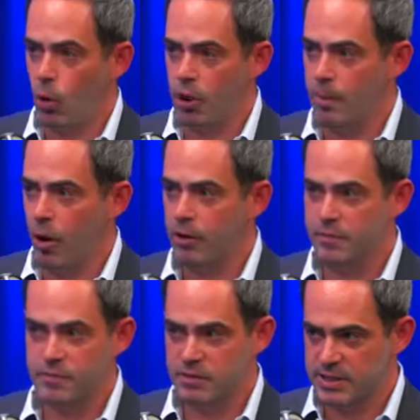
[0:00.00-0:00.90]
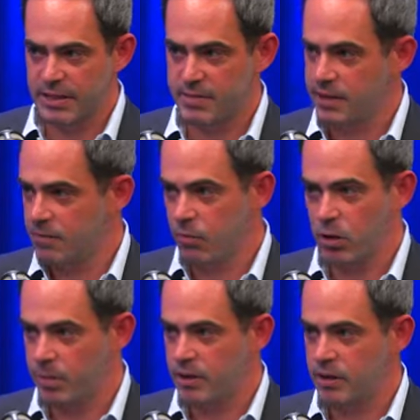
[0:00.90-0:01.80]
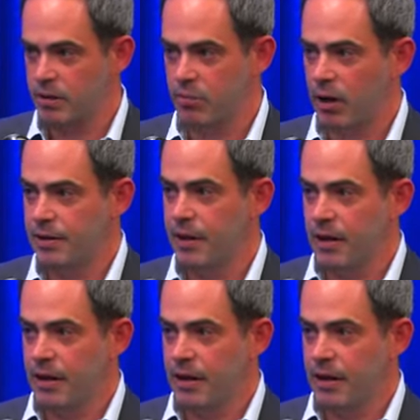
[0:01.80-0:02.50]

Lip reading: all a part of safety and affordability, right?